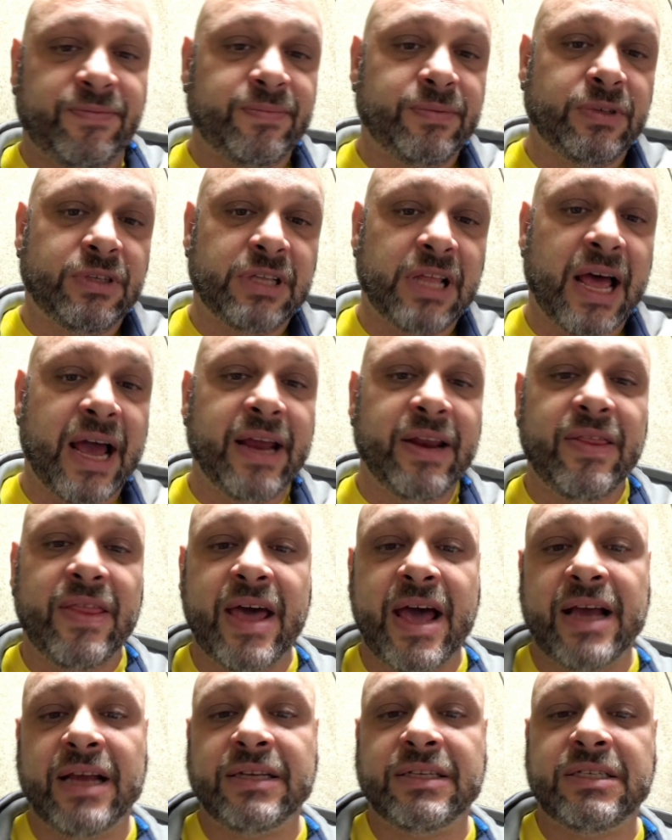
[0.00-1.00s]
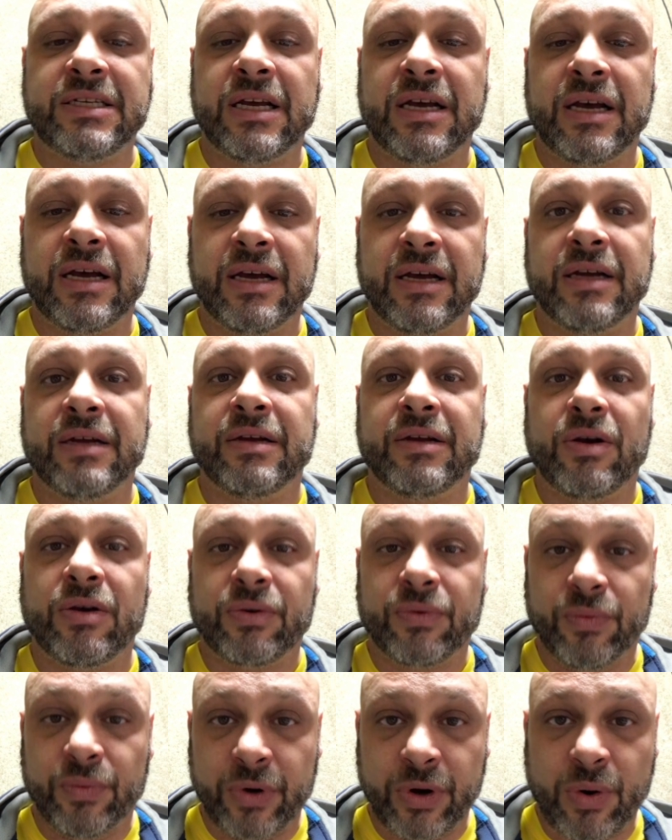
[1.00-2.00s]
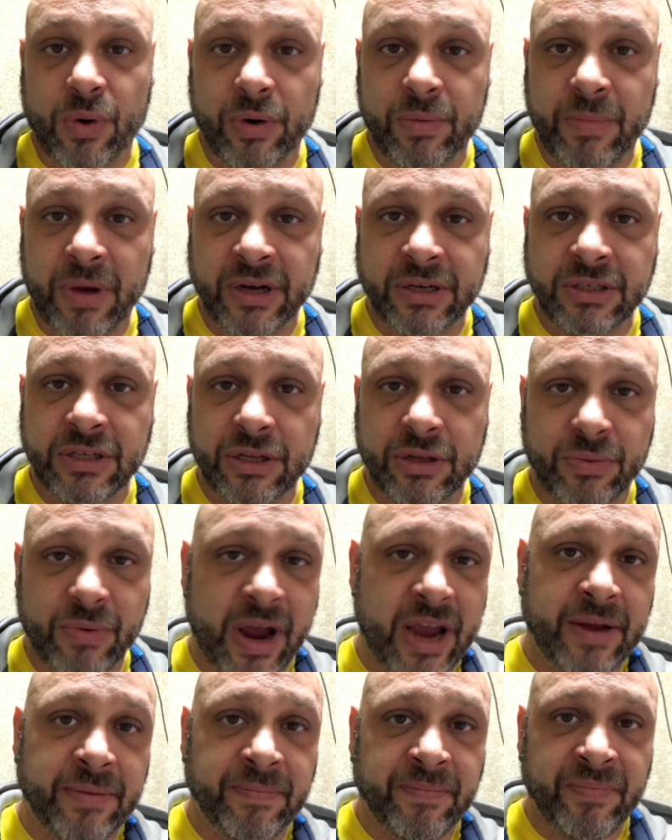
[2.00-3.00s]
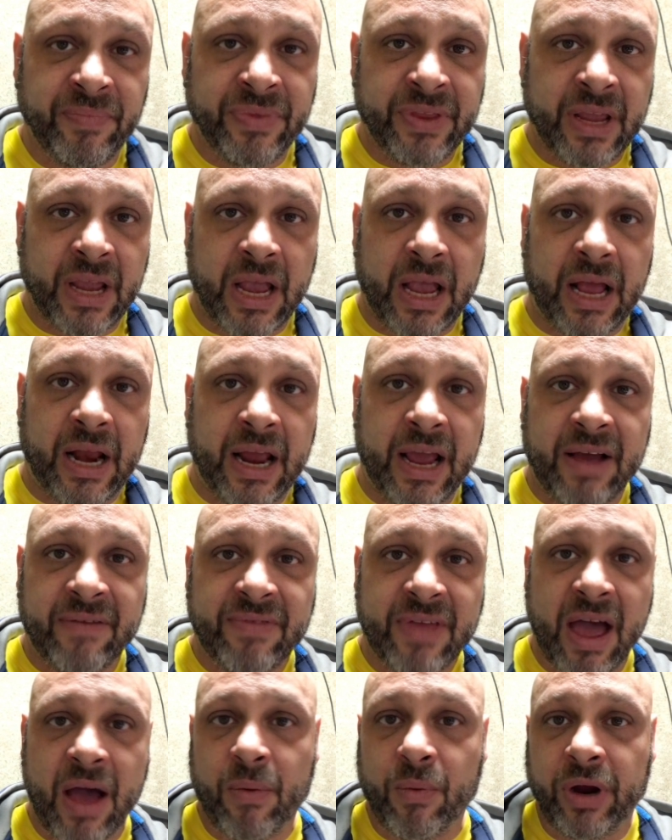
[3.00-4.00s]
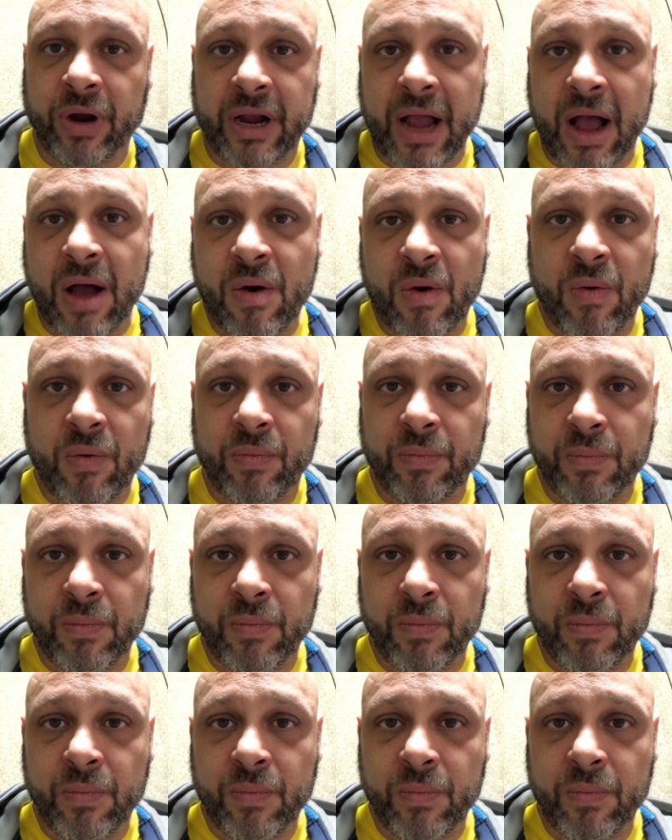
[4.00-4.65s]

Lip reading: slide that record button to the right and have that work out